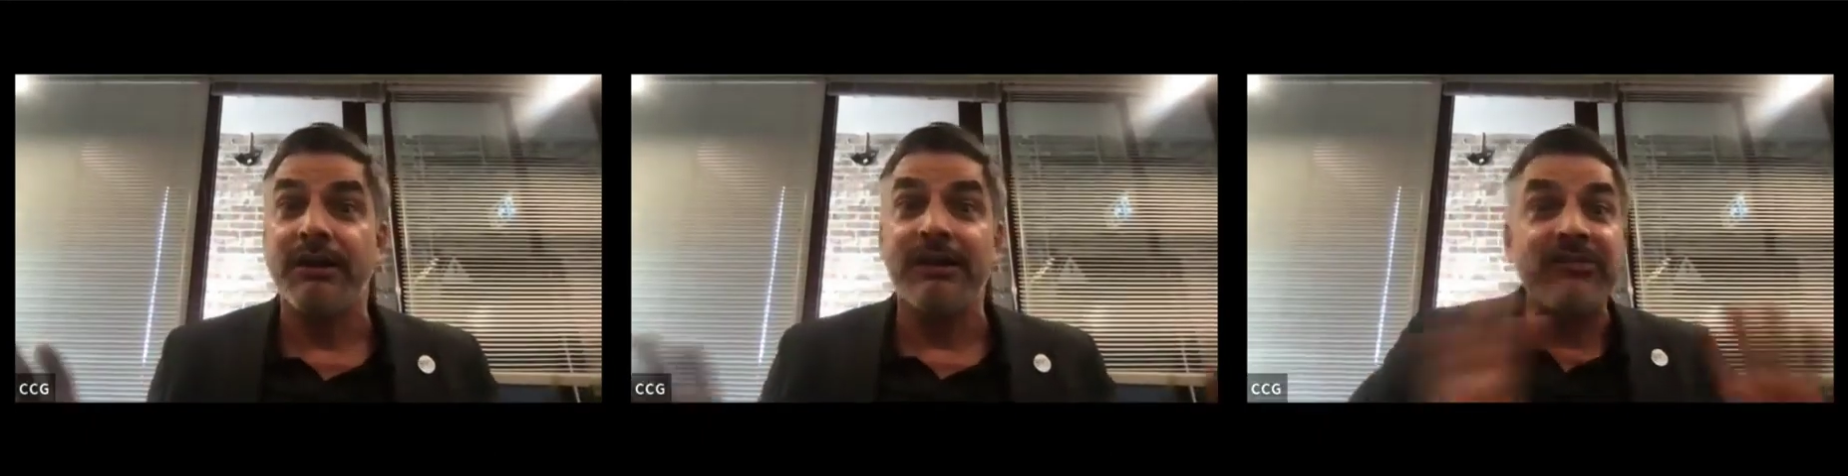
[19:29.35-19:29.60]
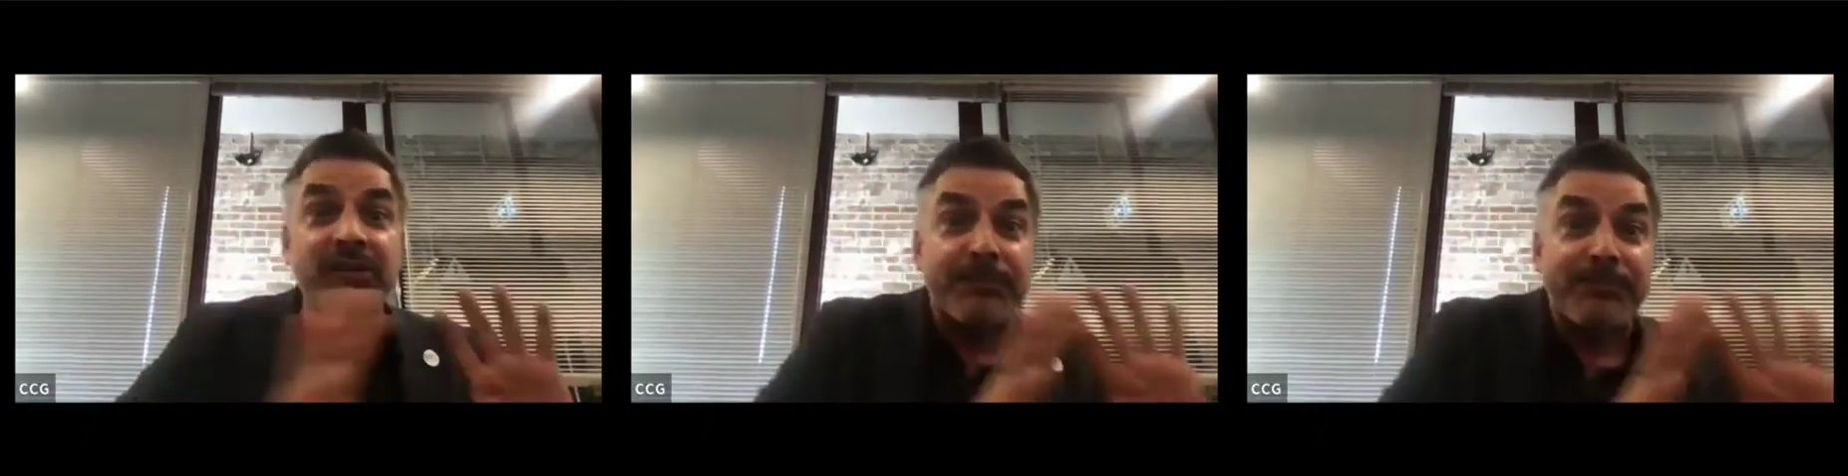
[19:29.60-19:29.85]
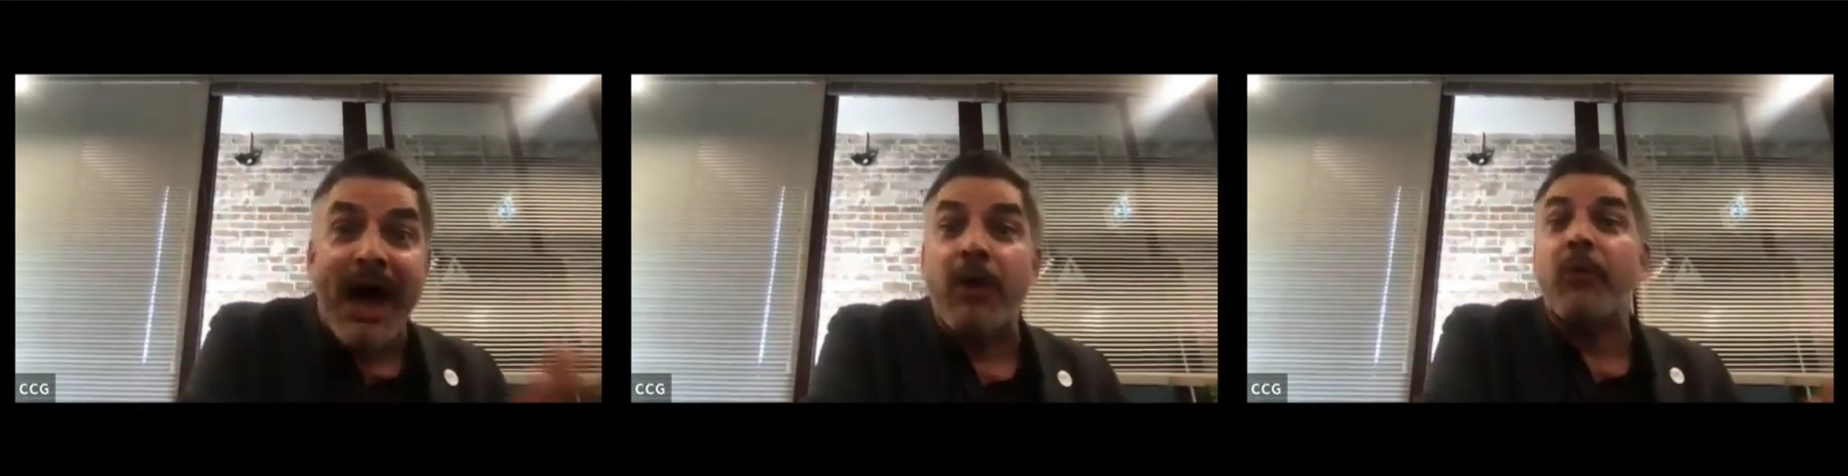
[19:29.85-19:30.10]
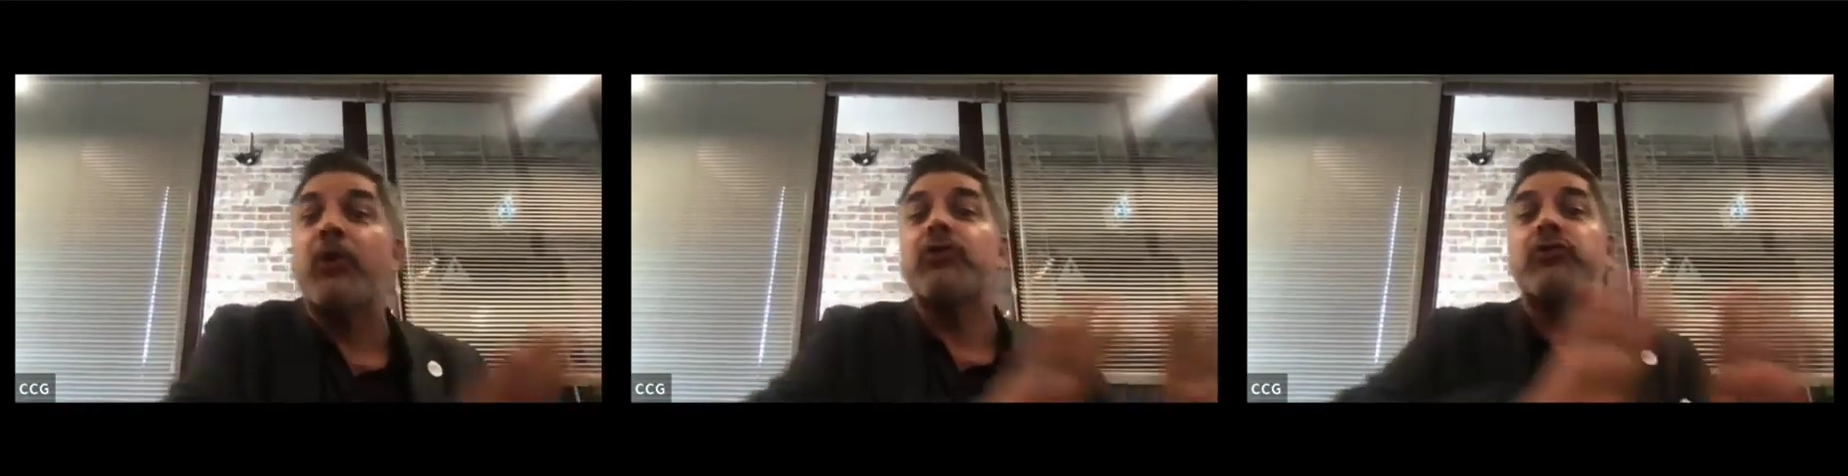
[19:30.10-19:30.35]
This is
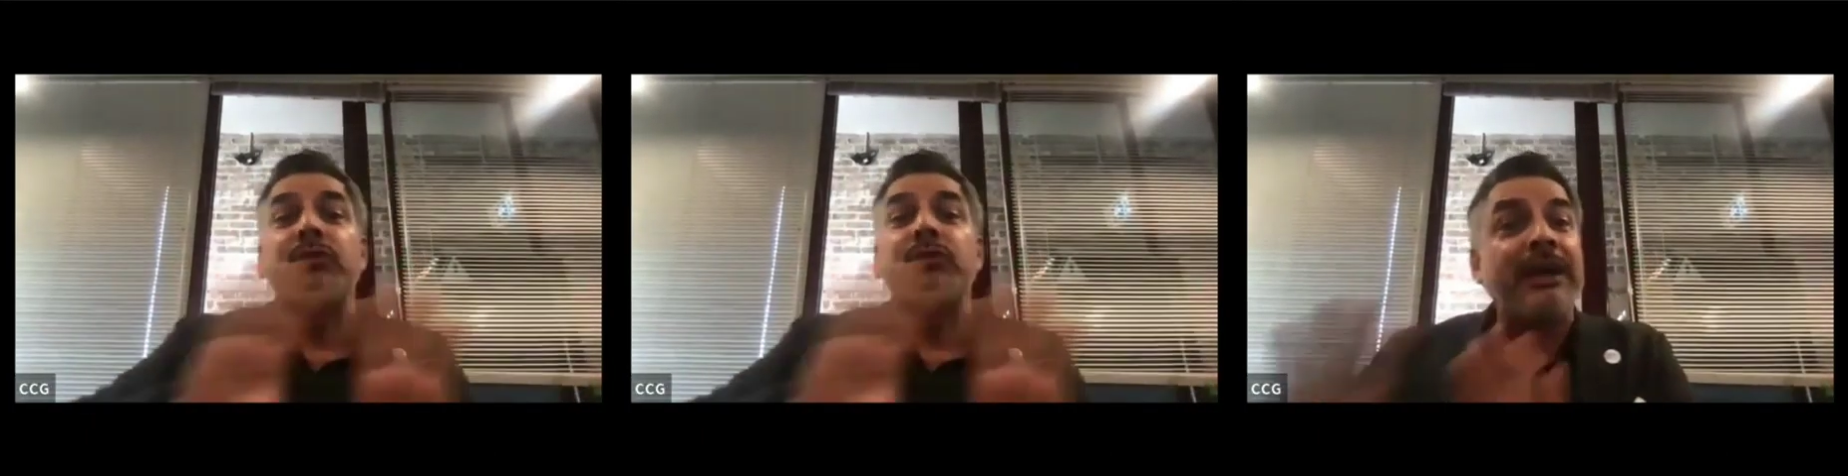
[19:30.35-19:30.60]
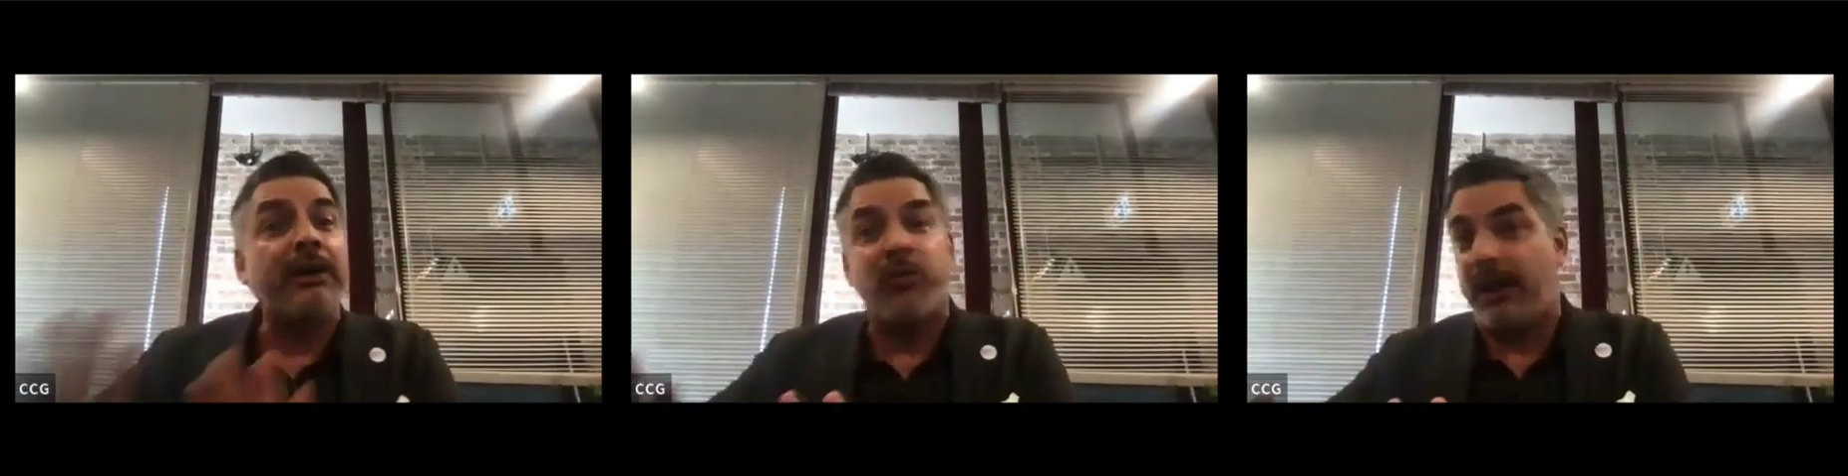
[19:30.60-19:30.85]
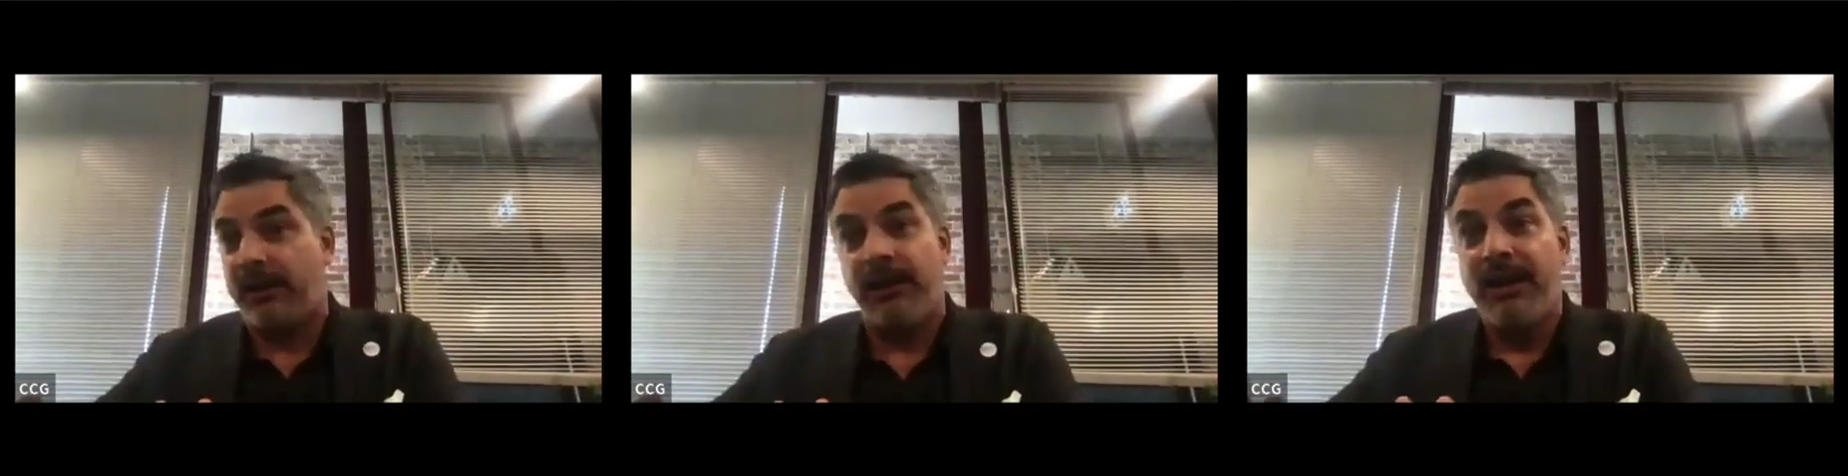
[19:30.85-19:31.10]
power to liquid.